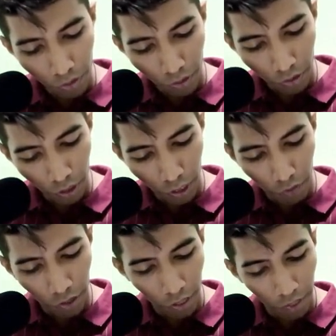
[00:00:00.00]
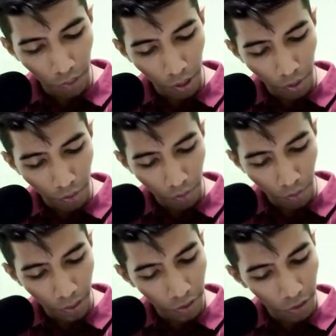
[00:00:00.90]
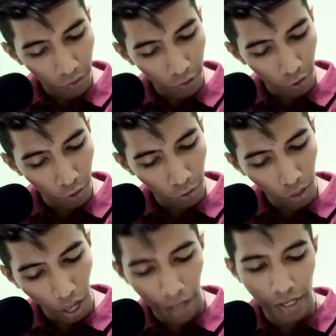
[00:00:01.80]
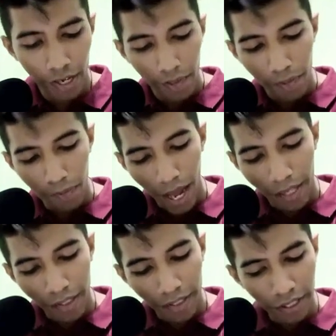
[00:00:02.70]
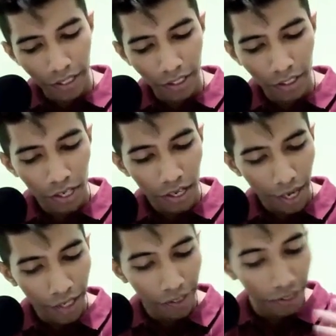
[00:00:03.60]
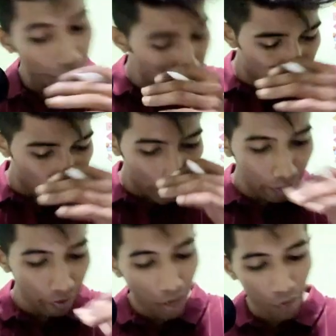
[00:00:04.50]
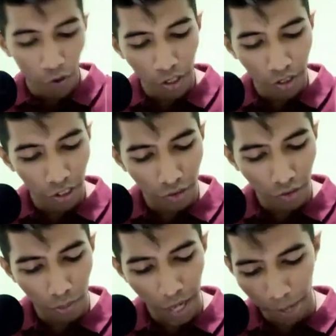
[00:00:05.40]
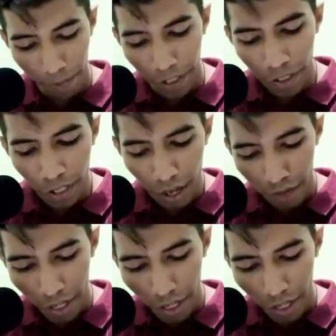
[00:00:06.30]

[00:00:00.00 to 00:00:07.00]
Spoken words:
even number plus equal to I, like this, what this will be happening, we are